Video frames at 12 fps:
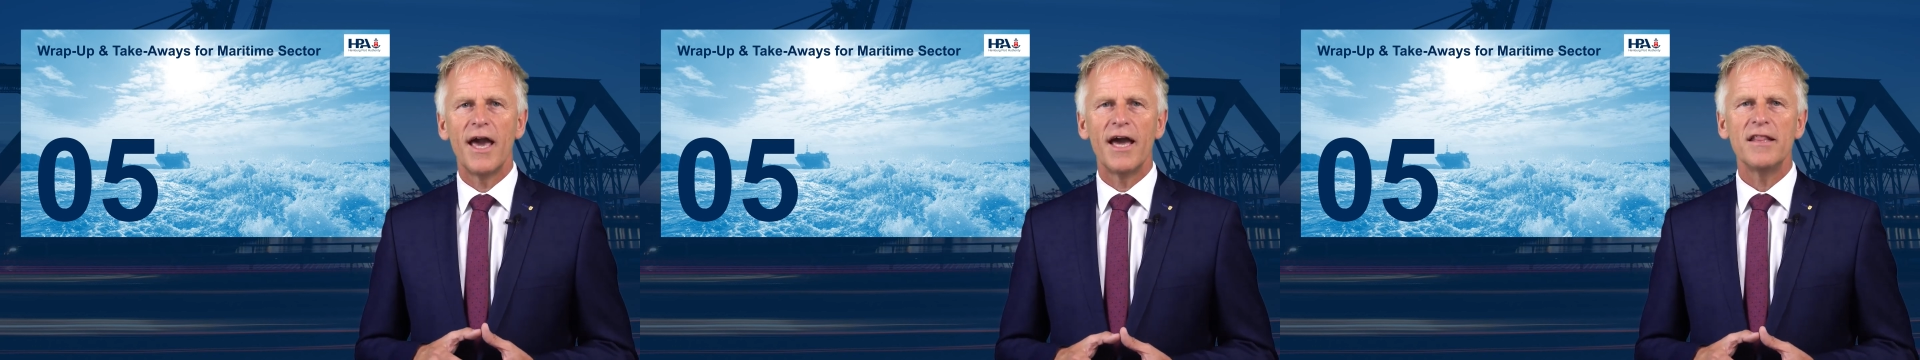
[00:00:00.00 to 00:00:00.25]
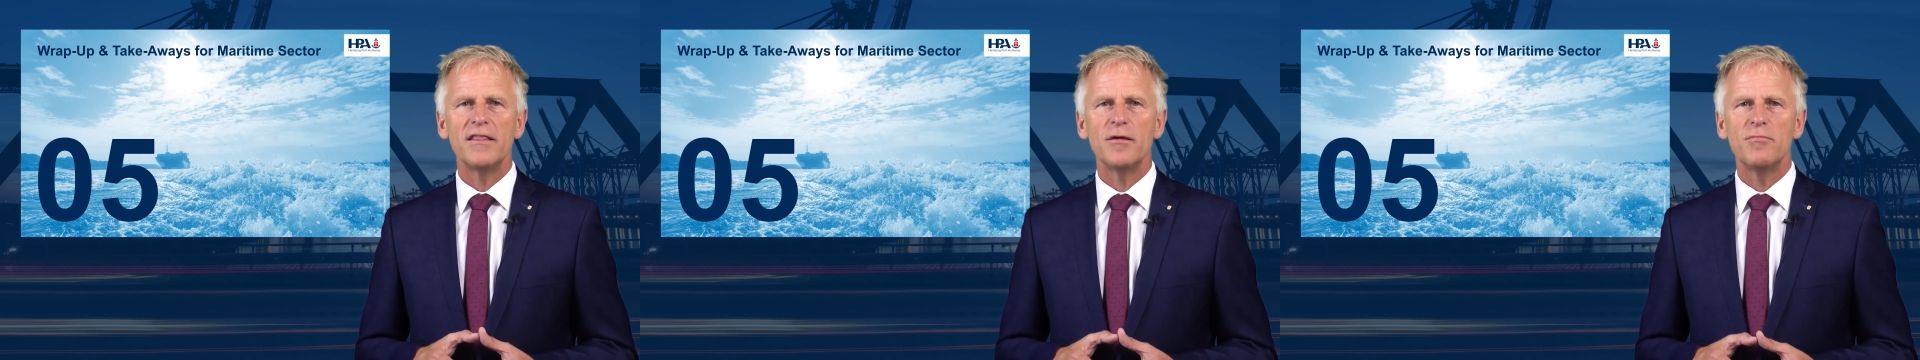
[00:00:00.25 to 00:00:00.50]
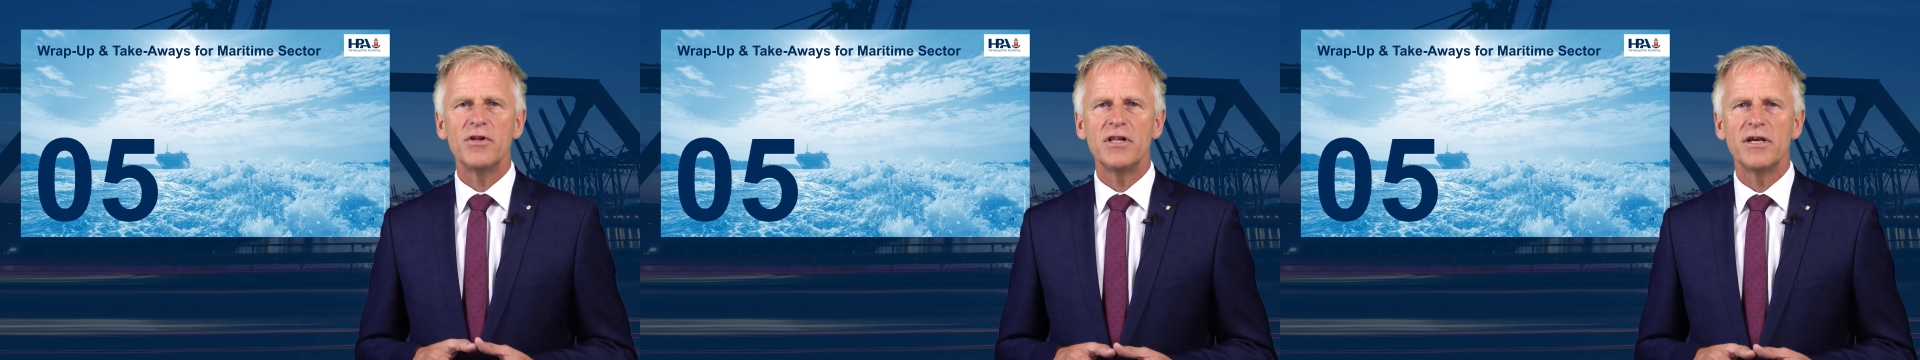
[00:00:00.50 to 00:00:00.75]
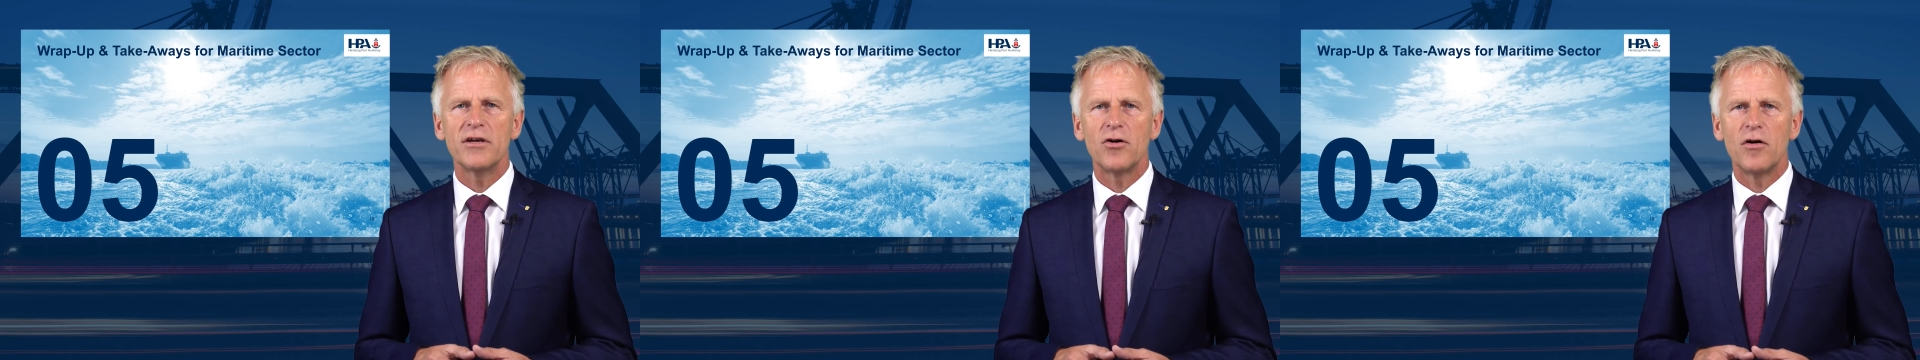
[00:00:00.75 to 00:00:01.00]
and the
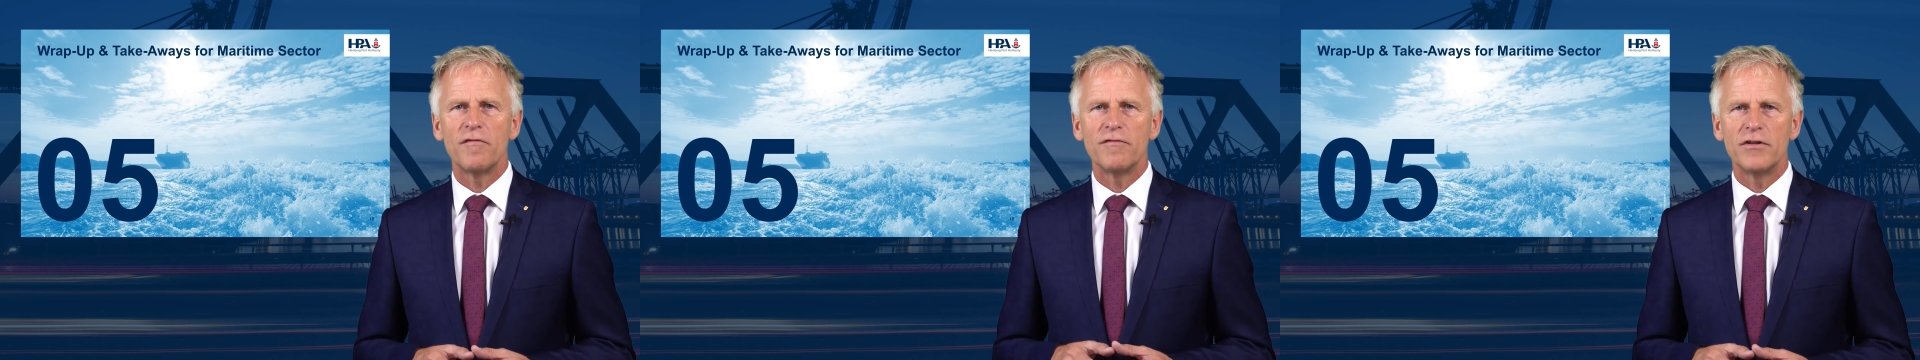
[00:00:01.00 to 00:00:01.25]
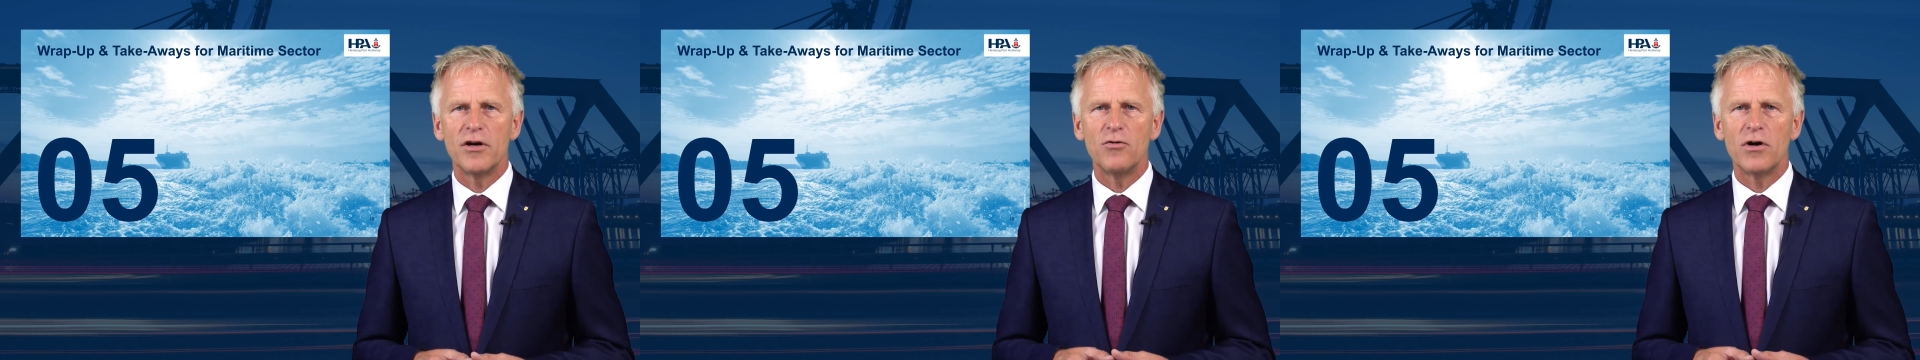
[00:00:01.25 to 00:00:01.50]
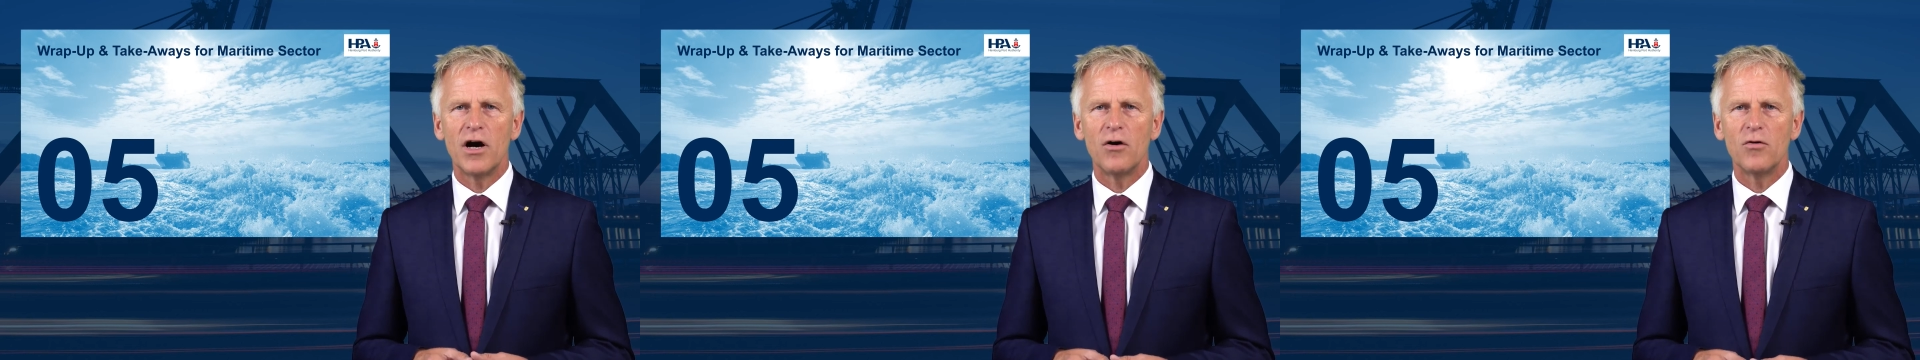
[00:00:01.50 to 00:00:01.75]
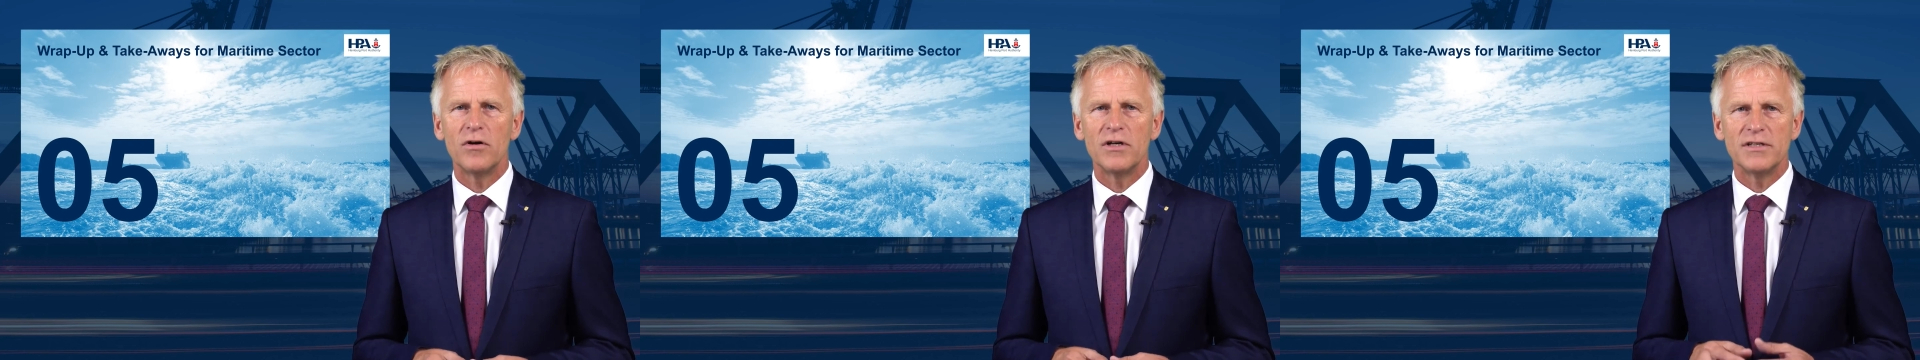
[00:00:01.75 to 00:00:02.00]
building of
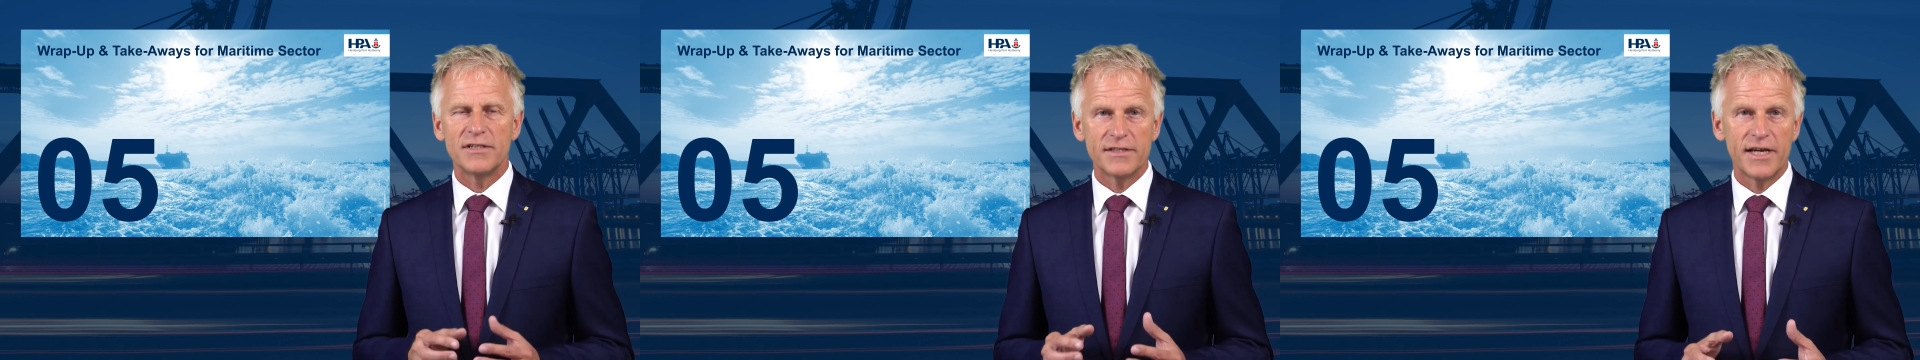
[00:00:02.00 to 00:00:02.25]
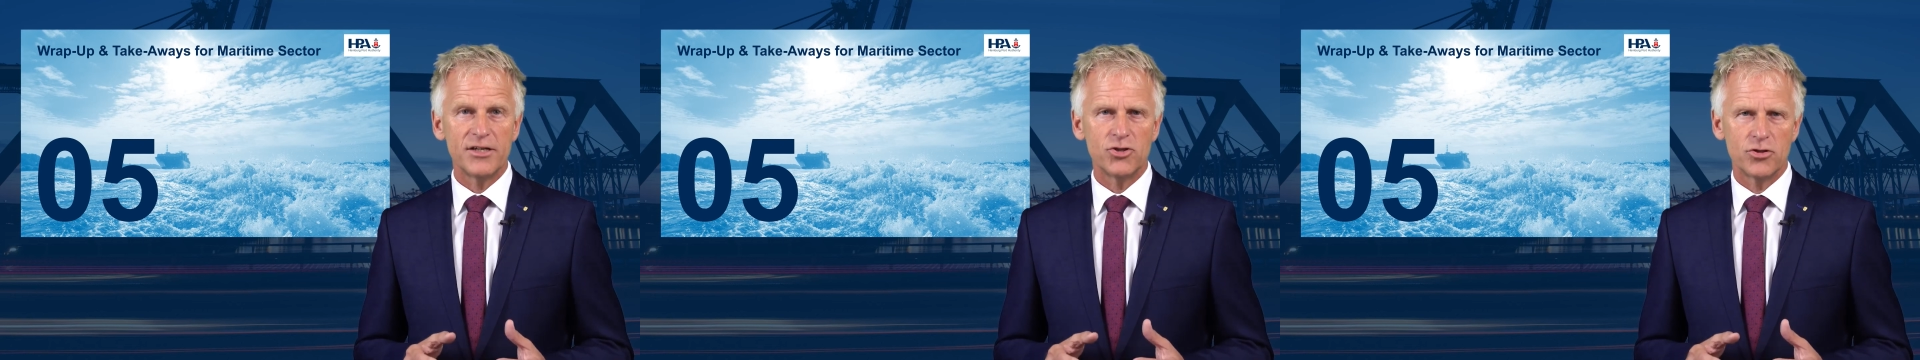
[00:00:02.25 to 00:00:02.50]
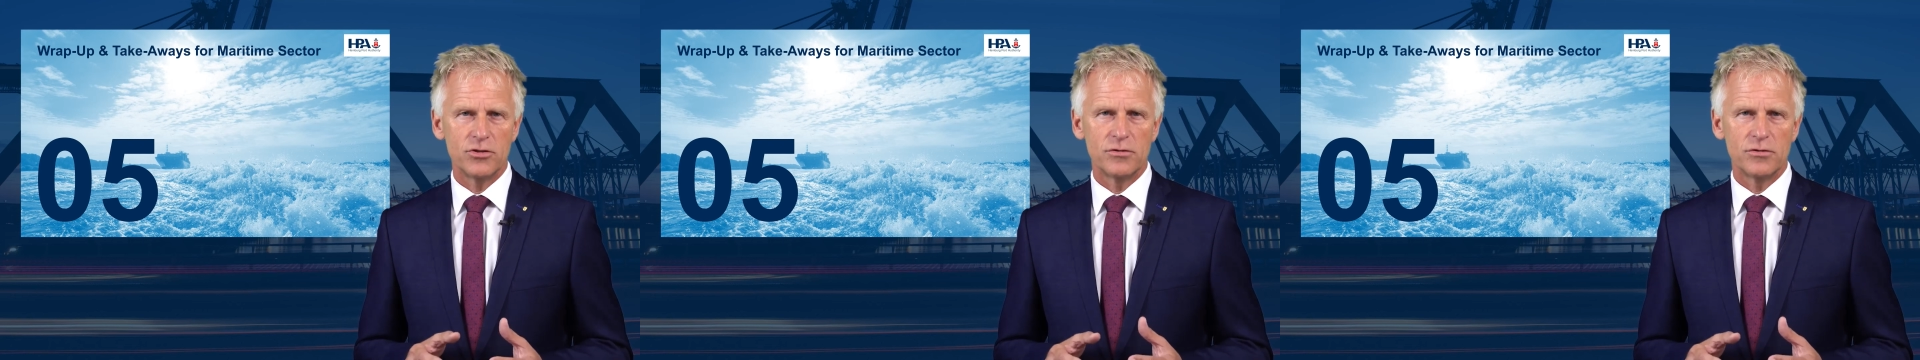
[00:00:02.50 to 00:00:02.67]
know-how is essential.